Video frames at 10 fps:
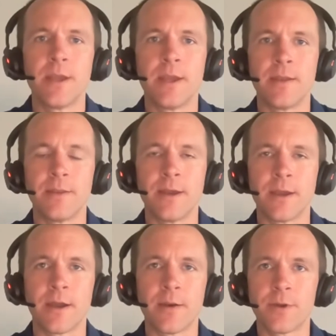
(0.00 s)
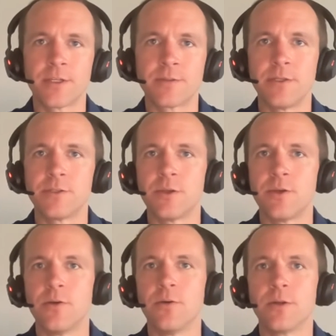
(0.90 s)
and that kind of brings me
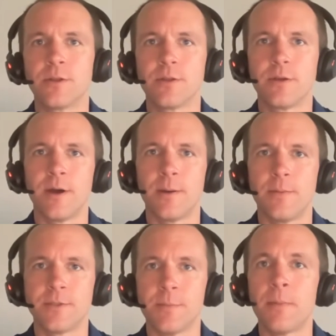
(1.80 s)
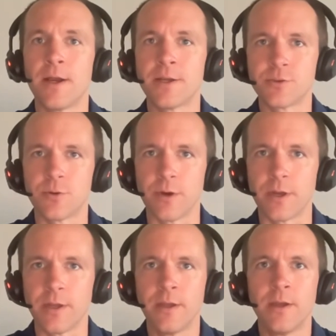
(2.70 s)
to uh, to my
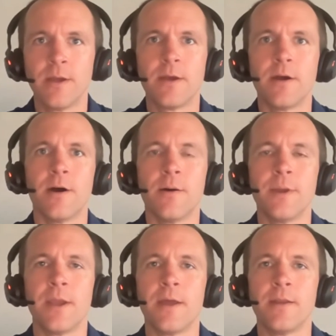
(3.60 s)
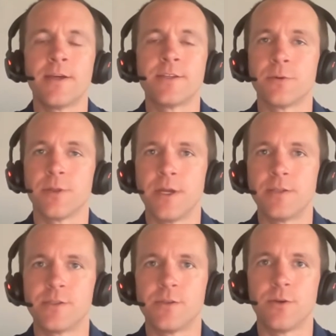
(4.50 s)
story um, and as it
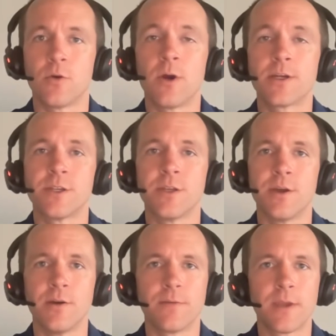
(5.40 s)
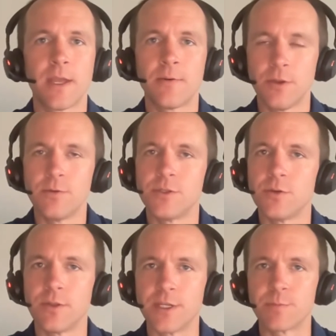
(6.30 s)
relates to the question of can you
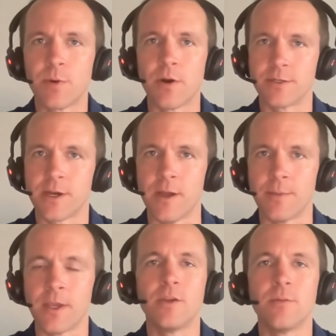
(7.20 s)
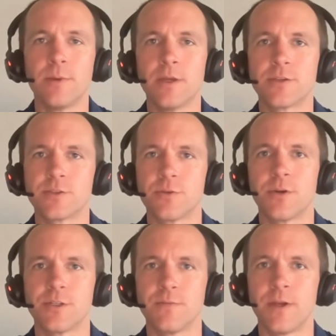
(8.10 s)
do this part time? Can you be a
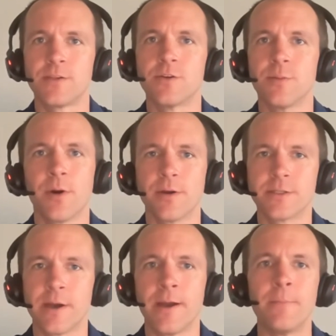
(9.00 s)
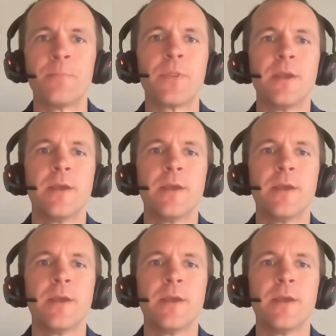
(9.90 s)
storage investor part time?